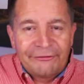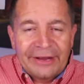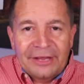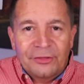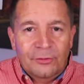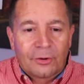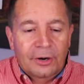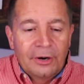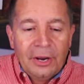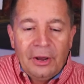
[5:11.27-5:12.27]
faith
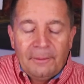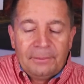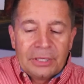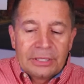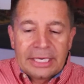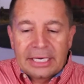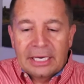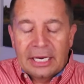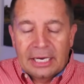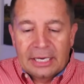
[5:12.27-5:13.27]
or
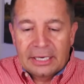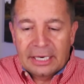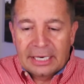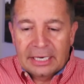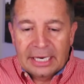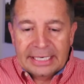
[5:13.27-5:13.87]
building uh,